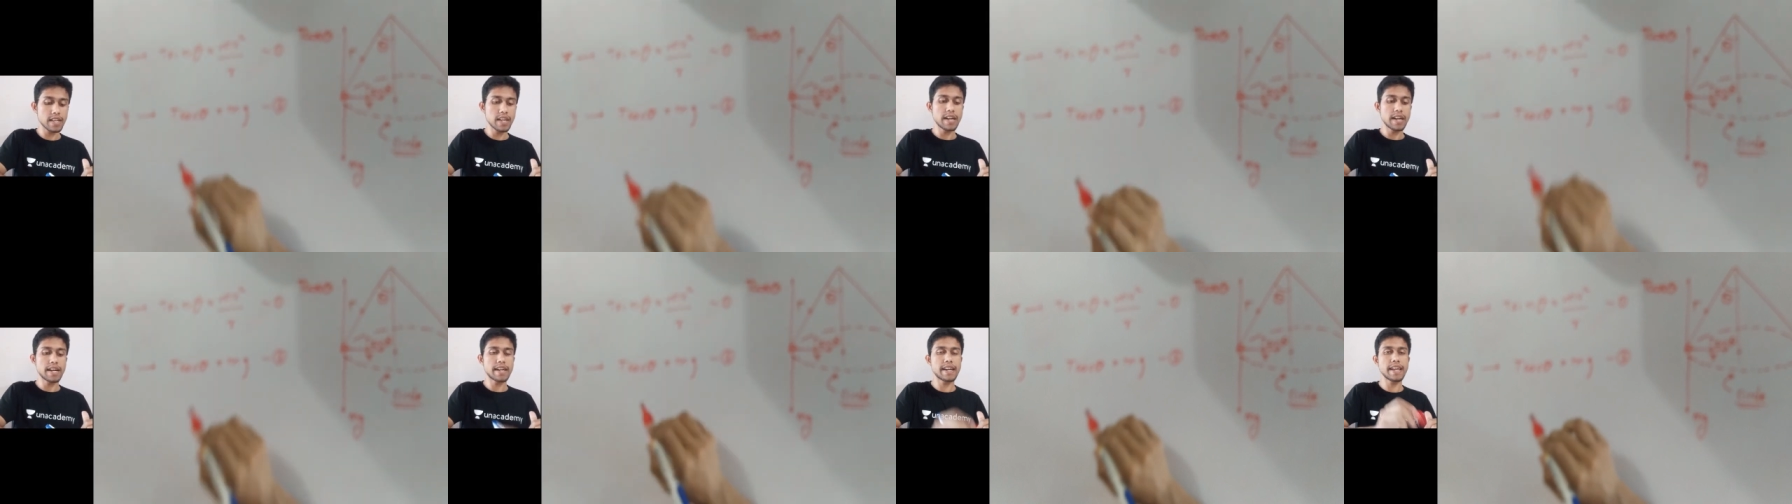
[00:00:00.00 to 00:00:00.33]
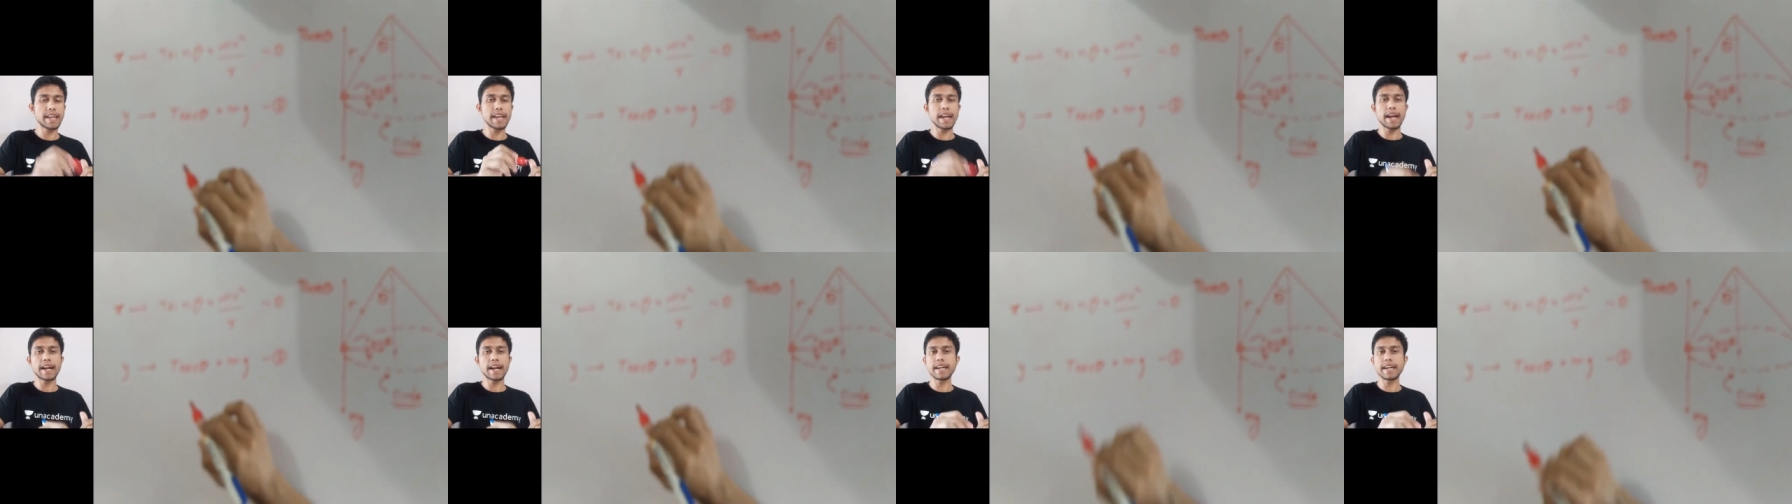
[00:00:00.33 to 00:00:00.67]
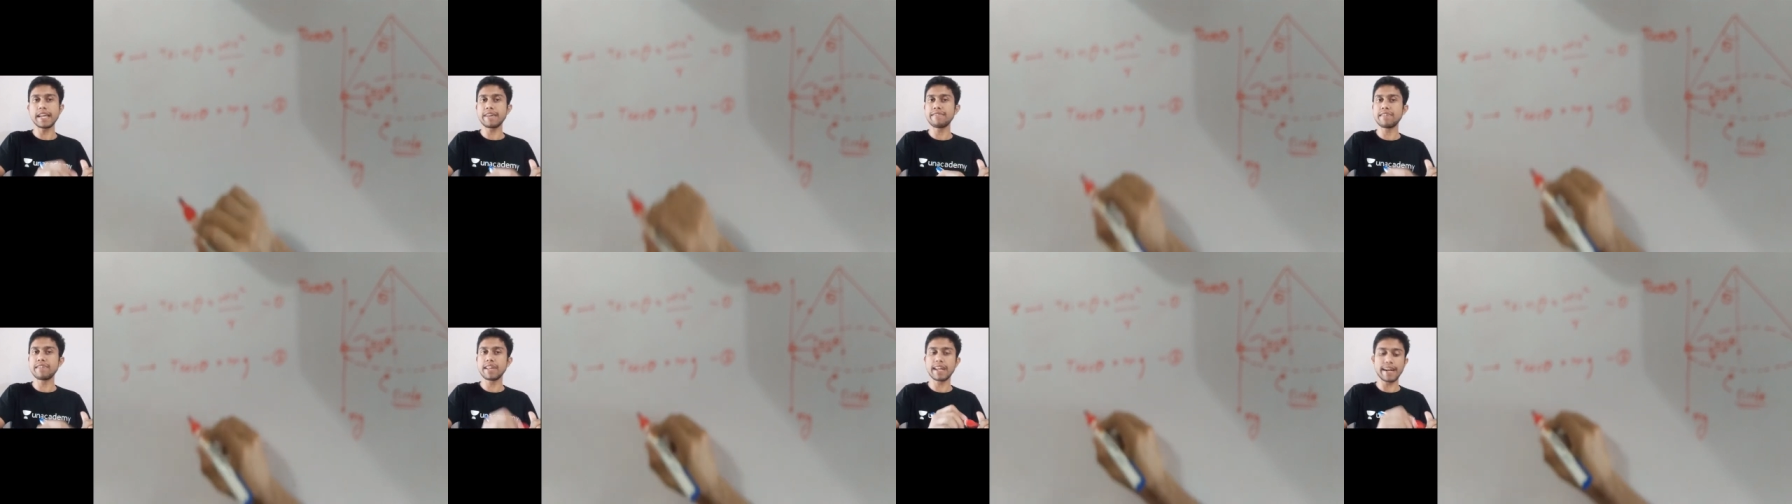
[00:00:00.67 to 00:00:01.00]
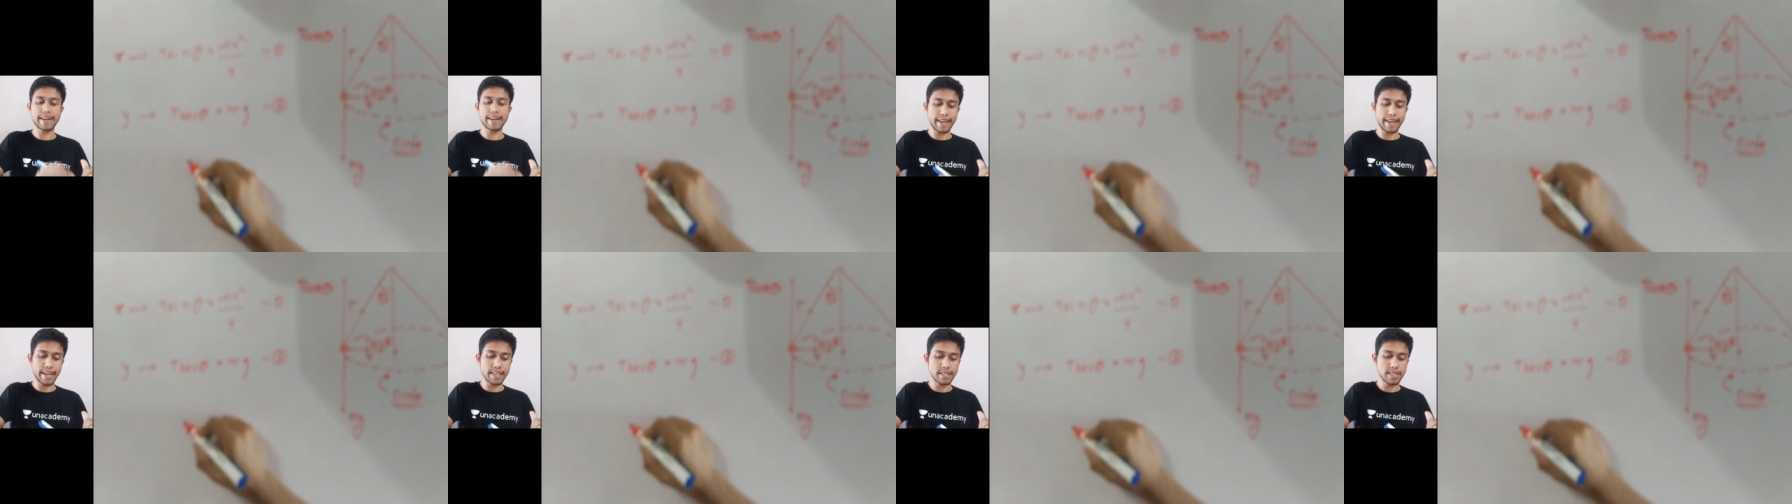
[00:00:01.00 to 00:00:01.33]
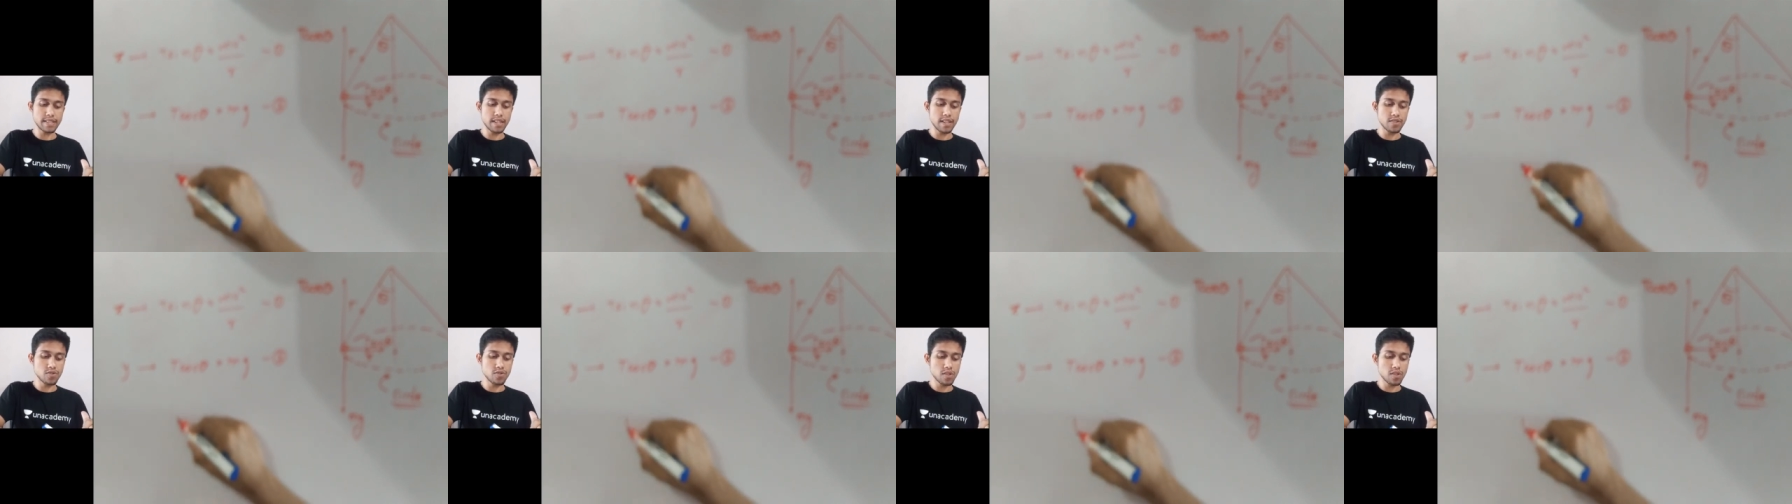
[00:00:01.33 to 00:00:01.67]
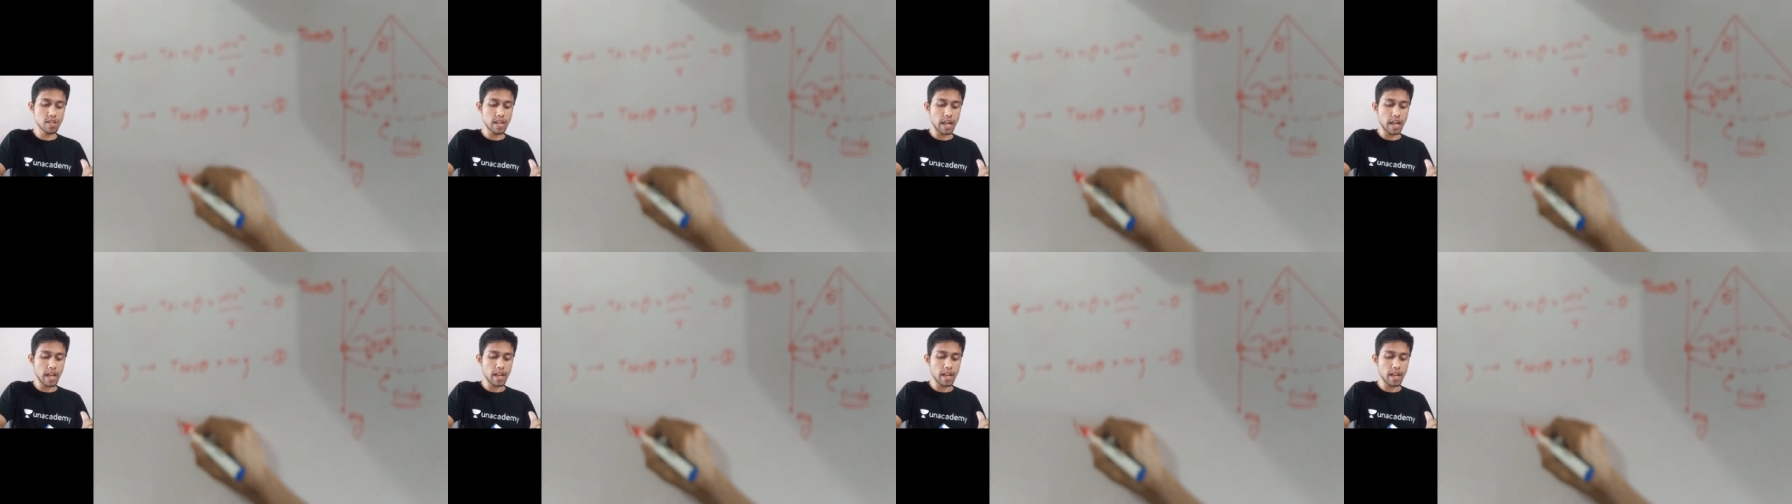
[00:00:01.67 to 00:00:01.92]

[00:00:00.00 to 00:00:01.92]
t and t will get cancelled. So the